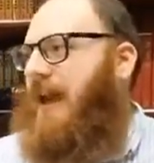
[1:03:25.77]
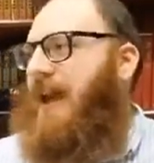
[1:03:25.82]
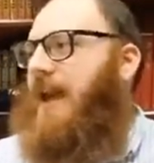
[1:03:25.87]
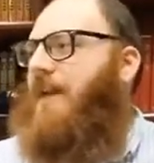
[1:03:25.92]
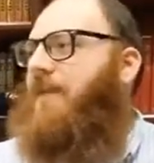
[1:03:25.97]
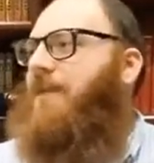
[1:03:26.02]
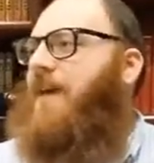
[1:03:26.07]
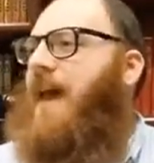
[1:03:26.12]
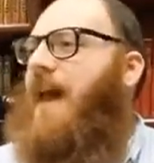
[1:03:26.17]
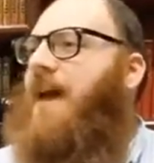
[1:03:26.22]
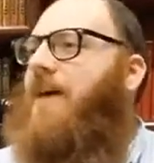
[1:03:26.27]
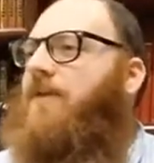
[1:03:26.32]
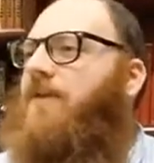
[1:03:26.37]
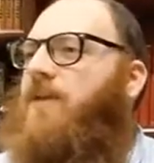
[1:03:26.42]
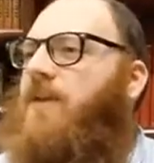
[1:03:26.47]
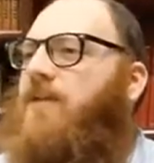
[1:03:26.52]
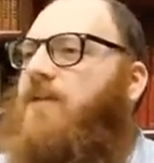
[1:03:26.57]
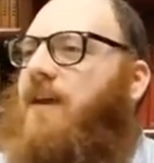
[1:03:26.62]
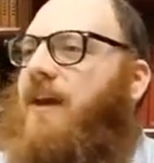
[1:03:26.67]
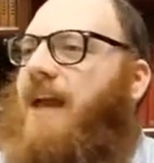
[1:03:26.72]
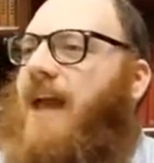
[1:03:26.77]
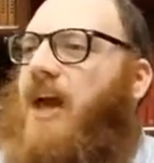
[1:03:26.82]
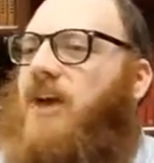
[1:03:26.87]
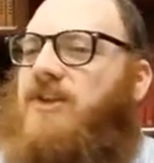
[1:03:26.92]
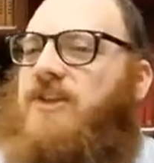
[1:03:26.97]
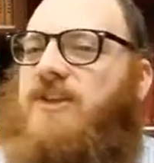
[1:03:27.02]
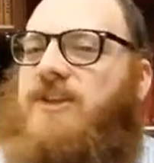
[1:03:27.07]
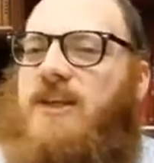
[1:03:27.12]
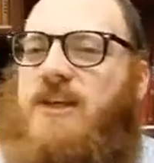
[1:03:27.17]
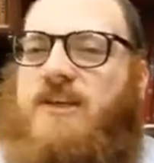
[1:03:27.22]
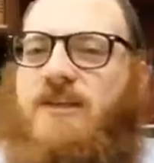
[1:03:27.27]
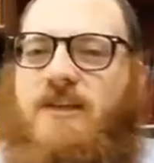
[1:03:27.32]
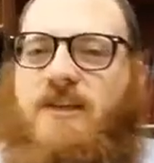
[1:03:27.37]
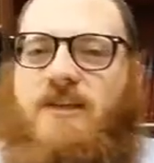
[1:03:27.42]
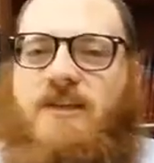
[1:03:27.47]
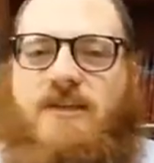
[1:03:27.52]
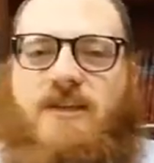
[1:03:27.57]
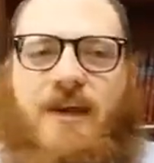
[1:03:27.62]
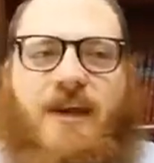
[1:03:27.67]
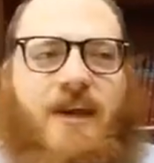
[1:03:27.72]
If everything else
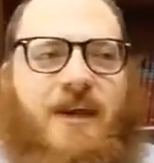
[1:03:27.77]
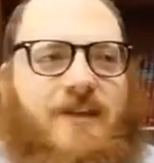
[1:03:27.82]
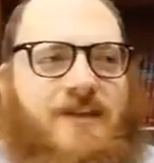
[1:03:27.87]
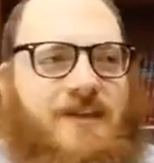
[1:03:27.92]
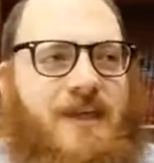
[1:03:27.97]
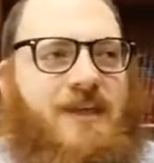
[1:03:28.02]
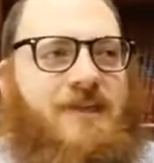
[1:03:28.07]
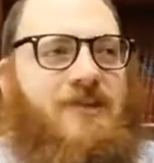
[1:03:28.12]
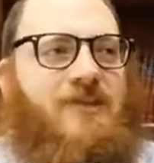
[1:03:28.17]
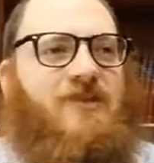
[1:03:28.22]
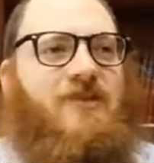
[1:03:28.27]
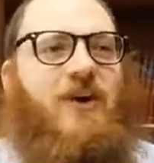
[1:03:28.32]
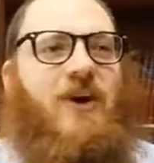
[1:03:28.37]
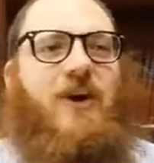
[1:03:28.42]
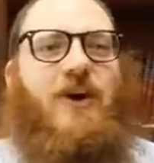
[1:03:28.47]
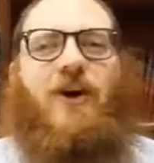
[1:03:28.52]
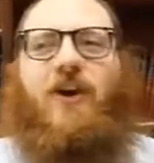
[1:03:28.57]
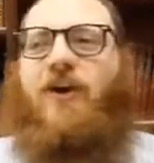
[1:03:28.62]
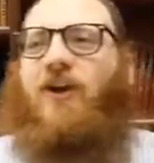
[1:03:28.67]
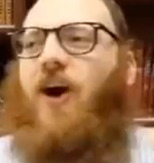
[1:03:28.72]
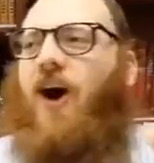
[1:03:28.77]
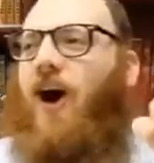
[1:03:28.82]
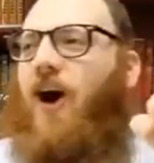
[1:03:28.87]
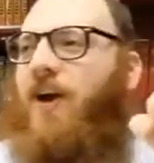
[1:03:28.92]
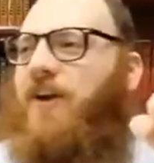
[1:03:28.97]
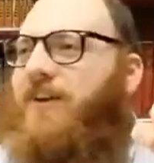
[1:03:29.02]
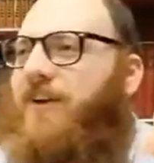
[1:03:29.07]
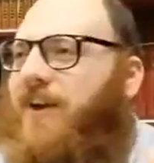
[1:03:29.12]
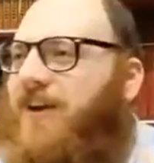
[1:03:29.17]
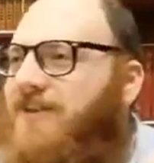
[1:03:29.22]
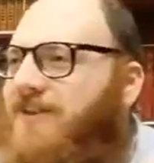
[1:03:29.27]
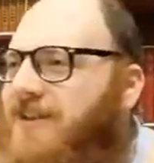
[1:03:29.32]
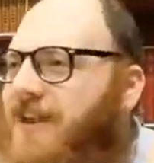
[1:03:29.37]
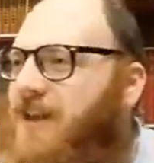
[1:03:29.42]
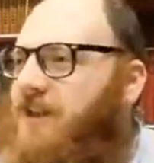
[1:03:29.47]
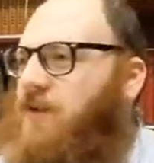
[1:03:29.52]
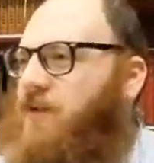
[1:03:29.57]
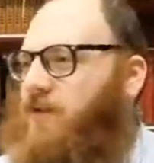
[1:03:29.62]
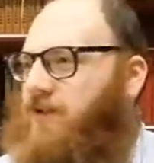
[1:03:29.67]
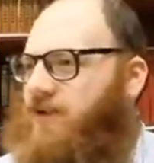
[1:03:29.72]
ceases to exist, God
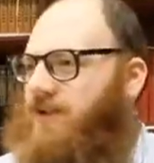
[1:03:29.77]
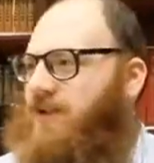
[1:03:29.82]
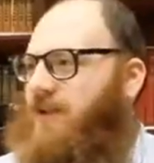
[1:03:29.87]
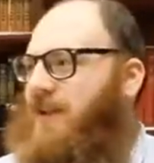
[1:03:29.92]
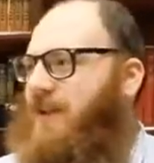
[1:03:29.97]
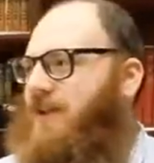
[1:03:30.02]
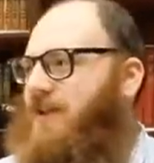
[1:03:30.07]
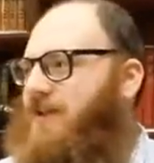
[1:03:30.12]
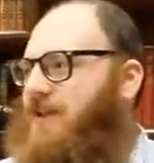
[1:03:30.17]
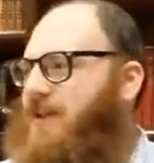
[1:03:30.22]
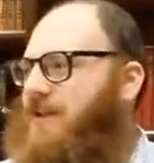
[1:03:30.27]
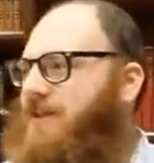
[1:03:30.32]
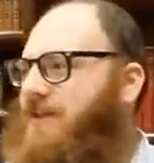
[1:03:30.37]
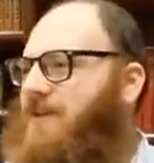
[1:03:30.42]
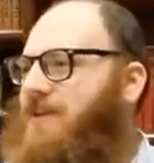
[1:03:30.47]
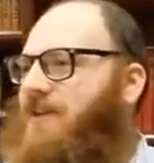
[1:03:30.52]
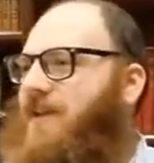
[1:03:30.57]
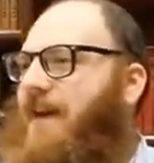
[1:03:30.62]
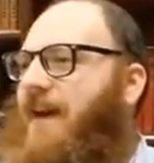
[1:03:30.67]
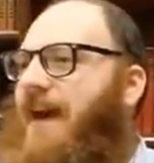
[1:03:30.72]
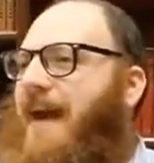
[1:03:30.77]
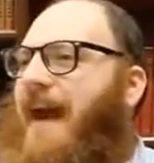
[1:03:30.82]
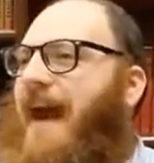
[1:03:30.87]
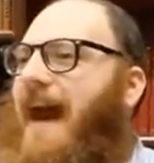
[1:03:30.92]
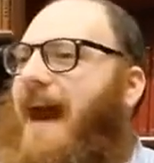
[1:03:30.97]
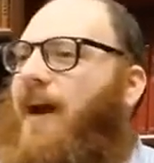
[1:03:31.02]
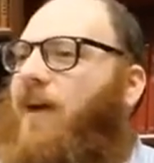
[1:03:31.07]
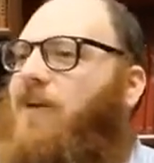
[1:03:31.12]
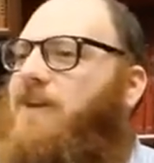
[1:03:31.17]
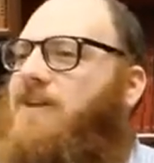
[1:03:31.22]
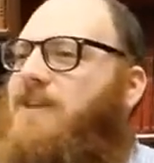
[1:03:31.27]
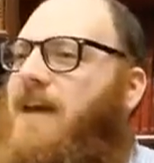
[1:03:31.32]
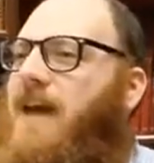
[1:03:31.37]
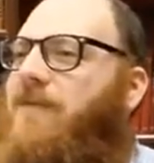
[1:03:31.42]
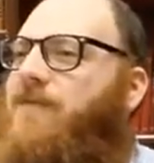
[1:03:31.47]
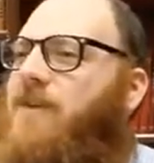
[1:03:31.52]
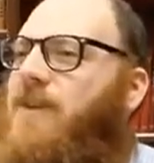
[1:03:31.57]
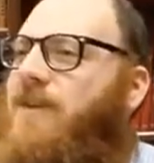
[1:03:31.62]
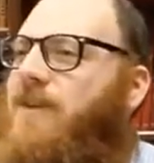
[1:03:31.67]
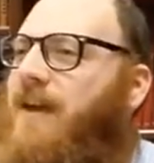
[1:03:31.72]
continues to exist. How does
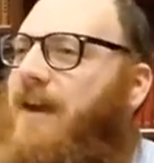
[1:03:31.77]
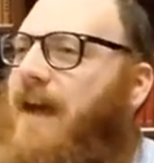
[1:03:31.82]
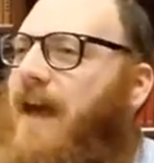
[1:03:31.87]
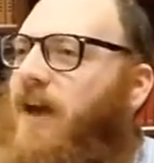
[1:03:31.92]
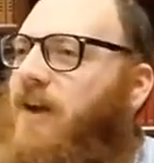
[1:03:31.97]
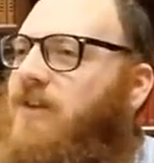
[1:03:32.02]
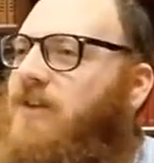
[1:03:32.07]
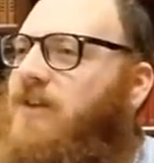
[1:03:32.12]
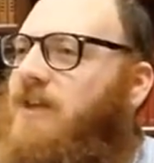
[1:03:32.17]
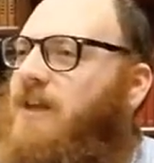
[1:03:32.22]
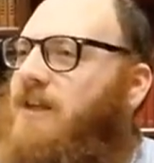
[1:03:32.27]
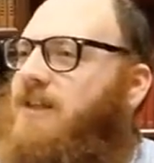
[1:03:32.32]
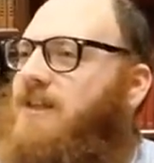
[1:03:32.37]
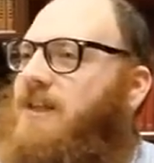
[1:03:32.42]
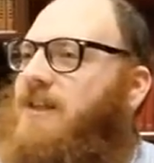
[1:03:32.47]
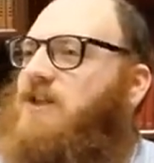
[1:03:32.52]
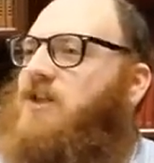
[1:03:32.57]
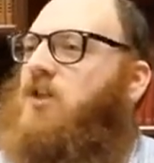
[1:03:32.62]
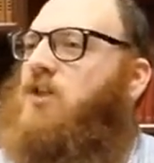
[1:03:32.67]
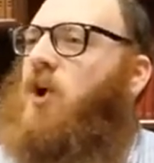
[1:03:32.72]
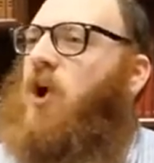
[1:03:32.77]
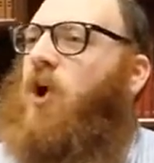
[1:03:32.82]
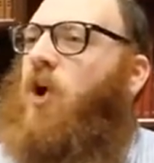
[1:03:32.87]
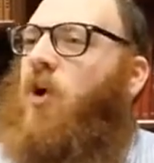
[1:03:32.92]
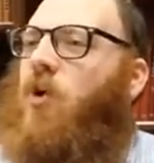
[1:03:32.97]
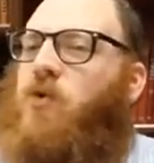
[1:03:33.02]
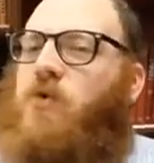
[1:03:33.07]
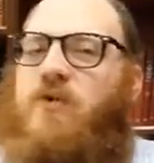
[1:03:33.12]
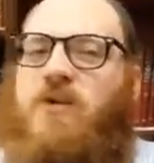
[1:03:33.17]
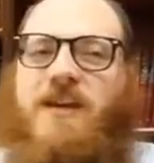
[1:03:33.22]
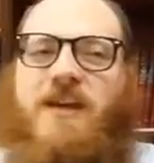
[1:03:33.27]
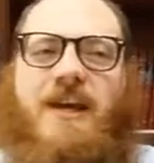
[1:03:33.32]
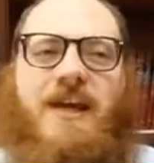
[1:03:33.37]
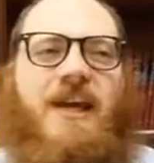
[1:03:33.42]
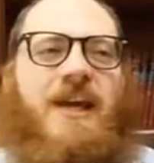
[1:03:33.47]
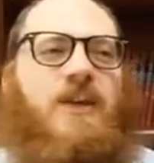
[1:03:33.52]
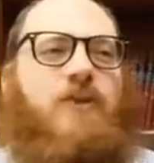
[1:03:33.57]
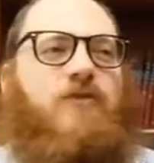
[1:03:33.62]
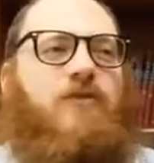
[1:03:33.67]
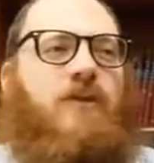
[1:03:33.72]
everything else exist? Only
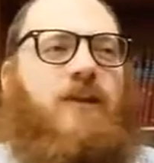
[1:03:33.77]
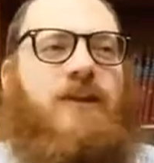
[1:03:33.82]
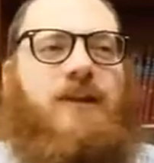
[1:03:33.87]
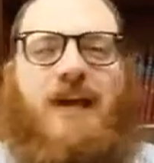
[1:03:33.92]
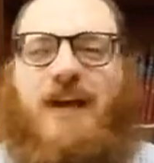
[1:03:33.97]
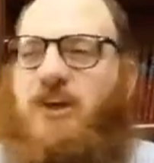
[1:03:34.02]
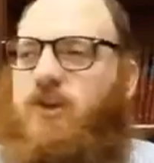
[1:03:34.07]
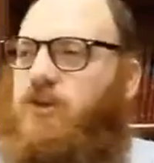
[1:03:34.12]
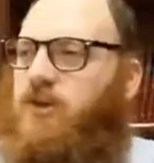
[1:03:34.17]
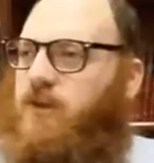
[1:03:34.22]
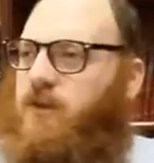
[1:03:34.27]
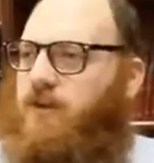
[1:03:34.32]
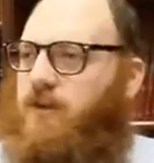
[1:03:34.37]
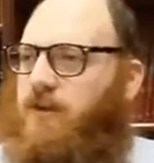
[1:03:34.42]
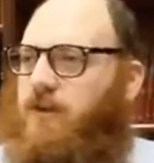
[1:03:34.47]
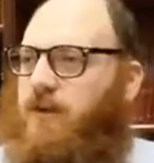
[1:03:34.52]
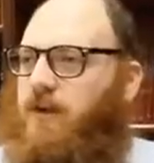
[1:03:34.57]
in relation.